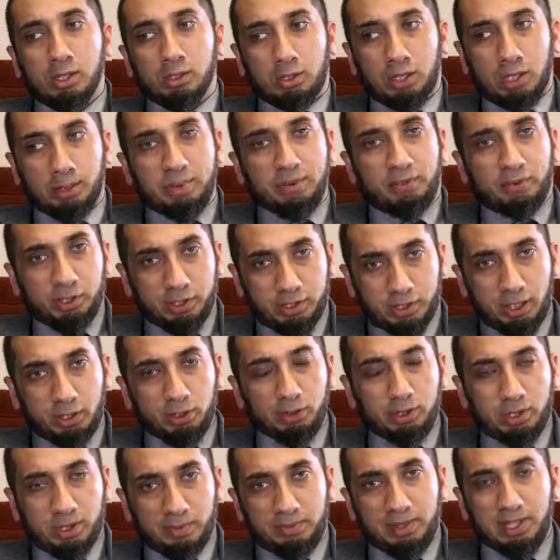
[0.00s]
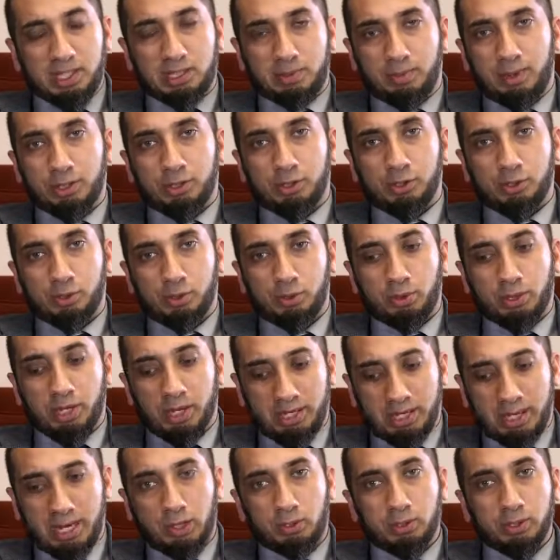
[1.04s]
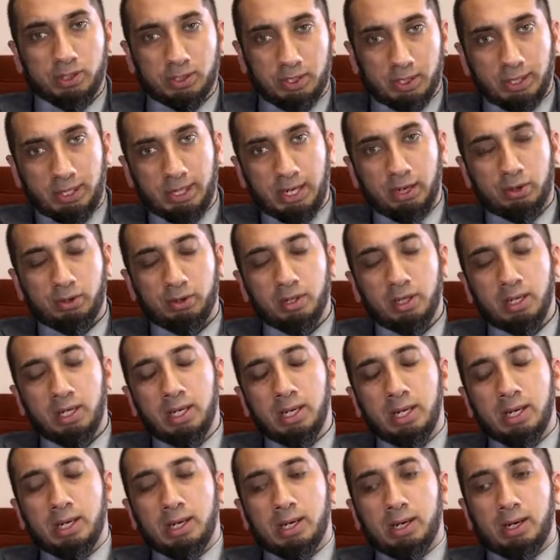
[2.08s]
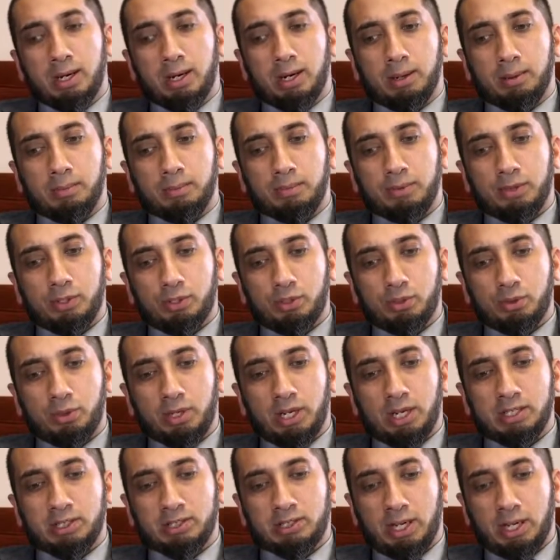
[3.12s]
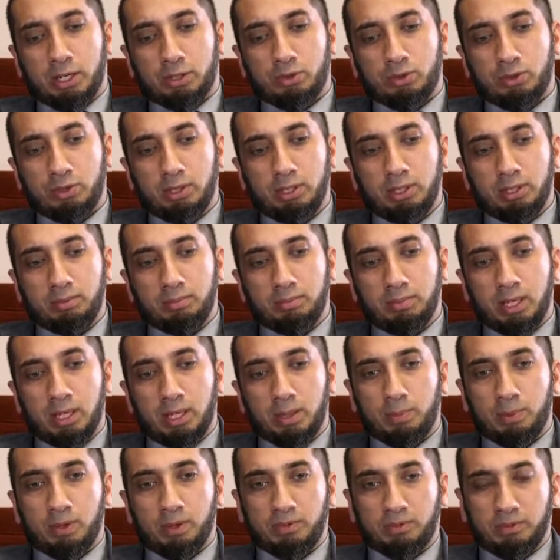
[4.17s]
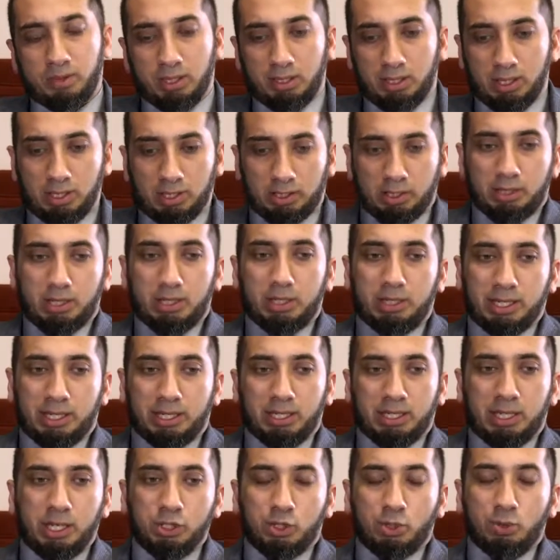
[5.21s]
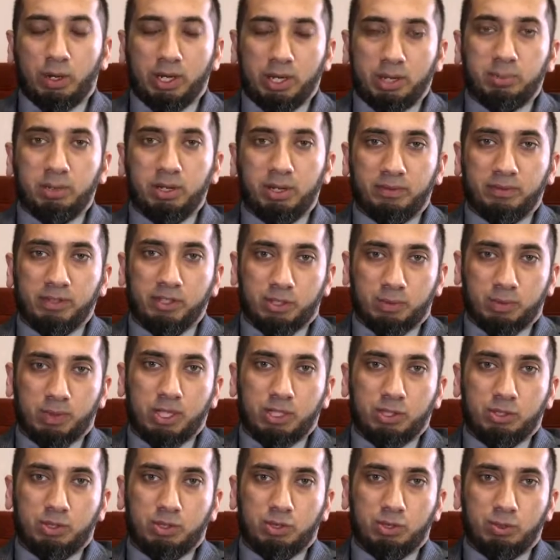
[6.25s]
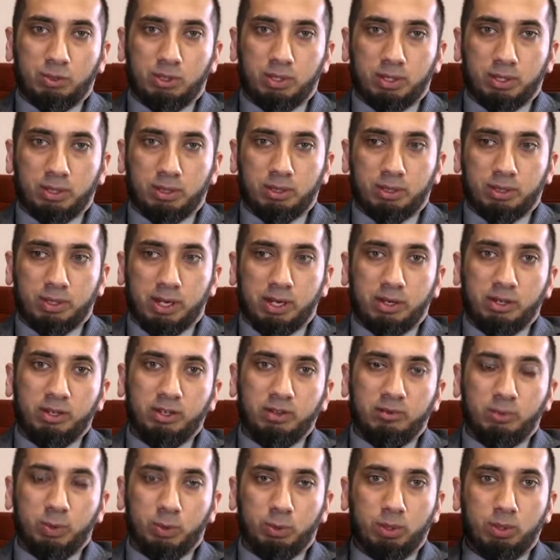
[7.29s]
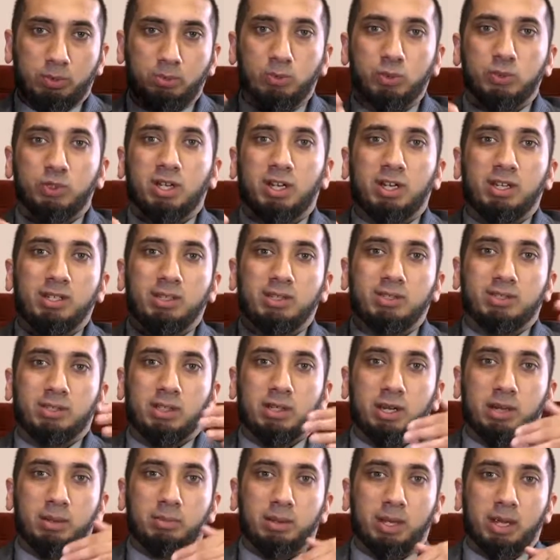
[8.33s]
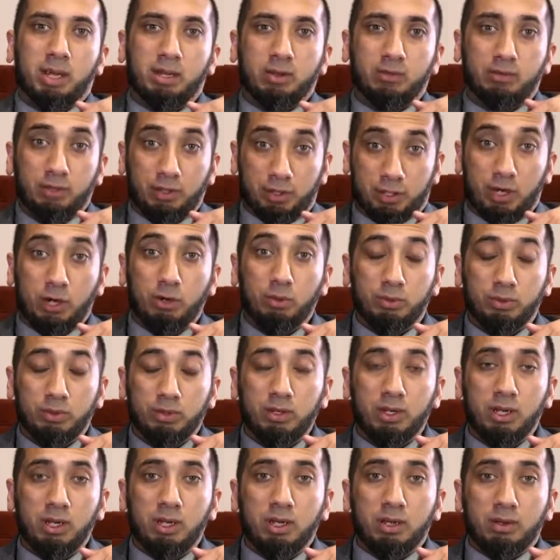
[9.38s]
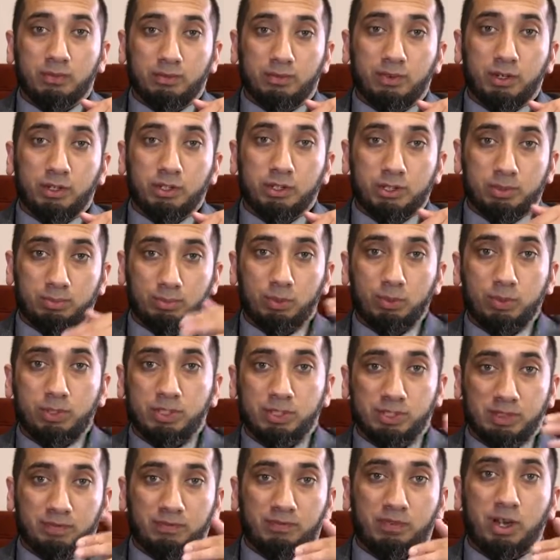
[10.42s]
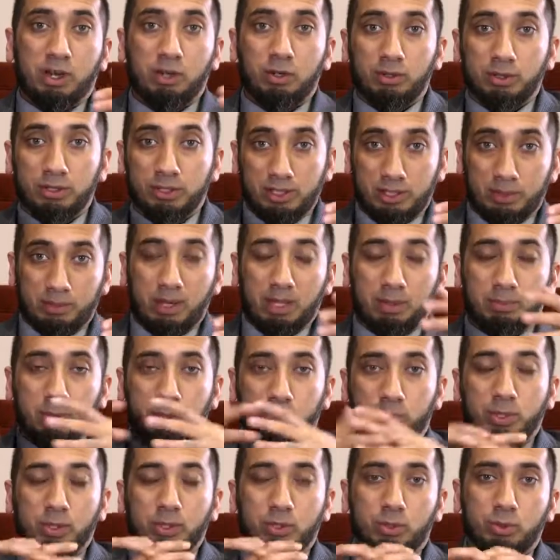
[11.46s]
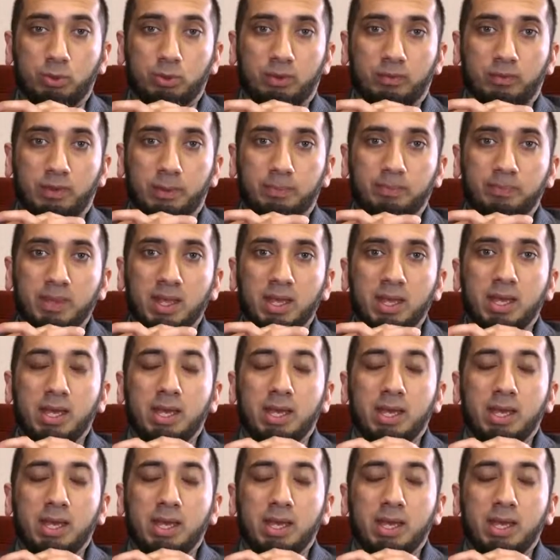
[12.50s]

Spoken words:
So let me first tell you some things about the surah and how it's laid out. This surah is actually made up of, it dedicates quite a bit of its space to the narrative between Musa alayhi salam and Fir'aun first, Moses and Pharaoh, the debate between the two of them.